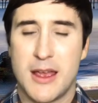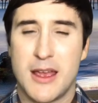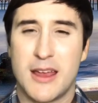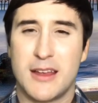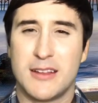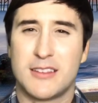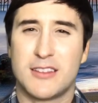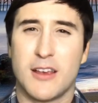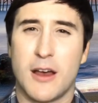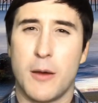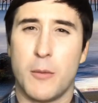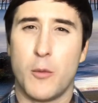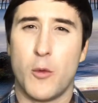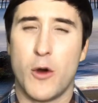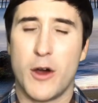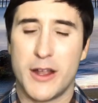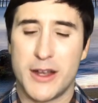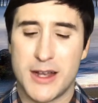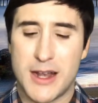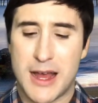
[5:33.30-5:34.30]
In Psalm
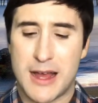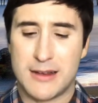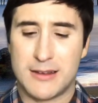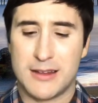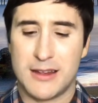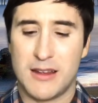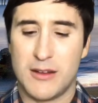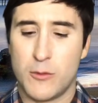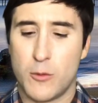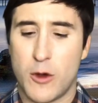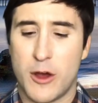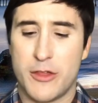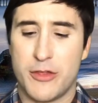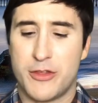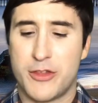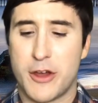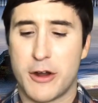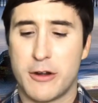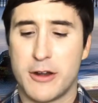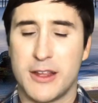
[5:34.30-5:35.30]
119,
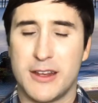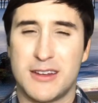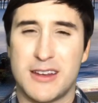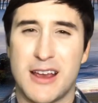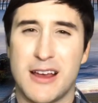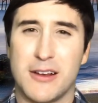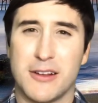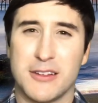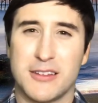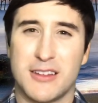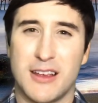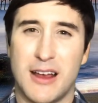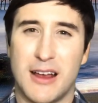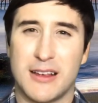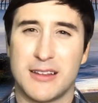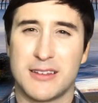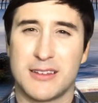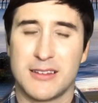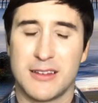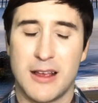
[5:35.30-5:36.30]
130 tells
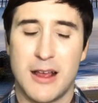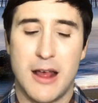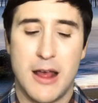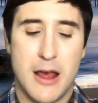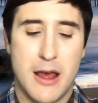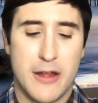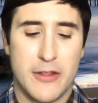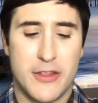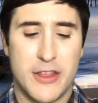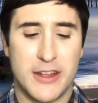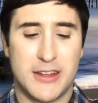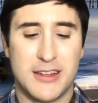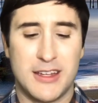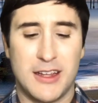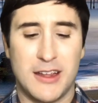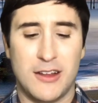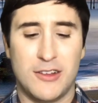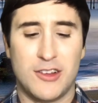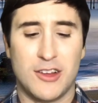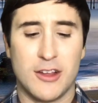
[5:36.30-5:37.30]
us, "The
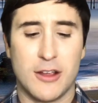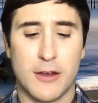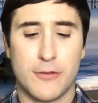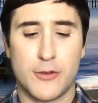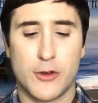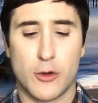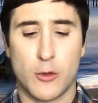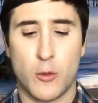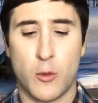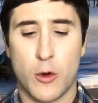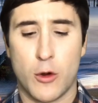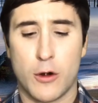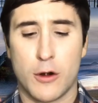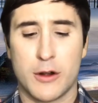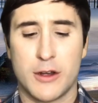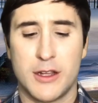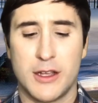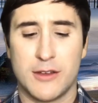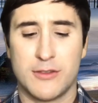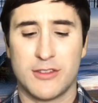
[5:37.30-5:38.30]
teaching of your
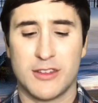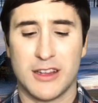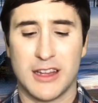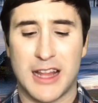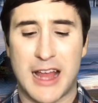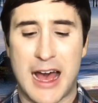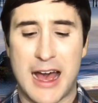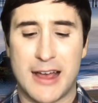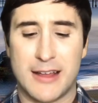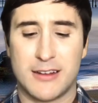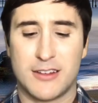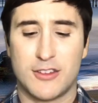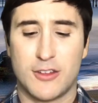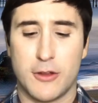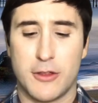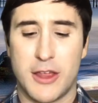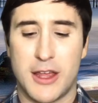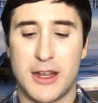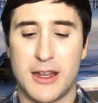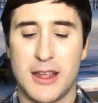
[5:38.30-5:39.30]
word gives light so
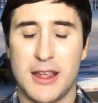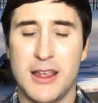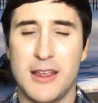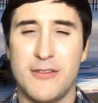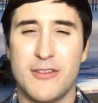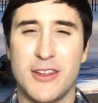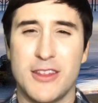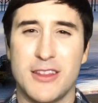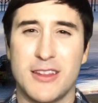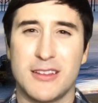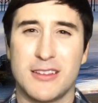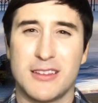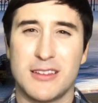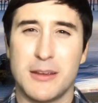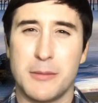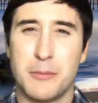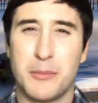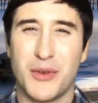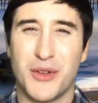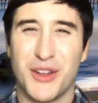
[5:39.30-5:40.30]
that even the
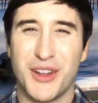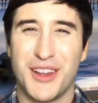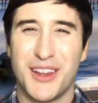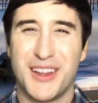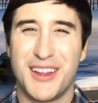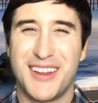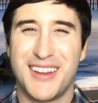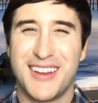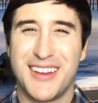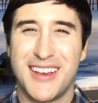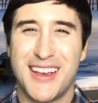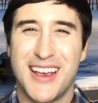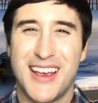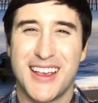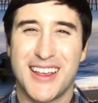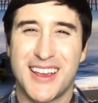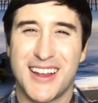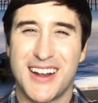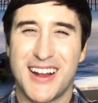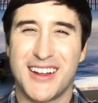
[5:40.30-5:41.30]
simple
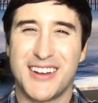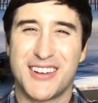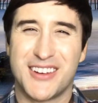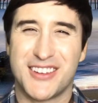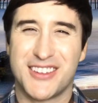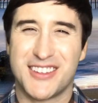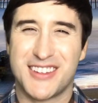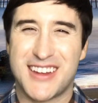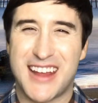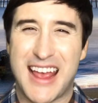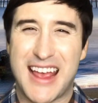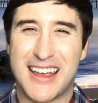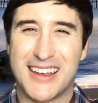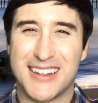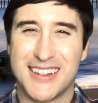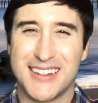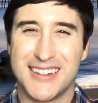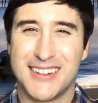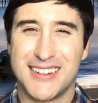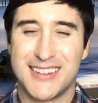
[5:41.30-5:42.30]
can
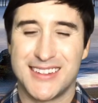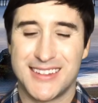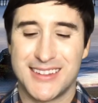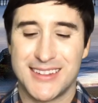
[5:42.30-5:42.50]
understand."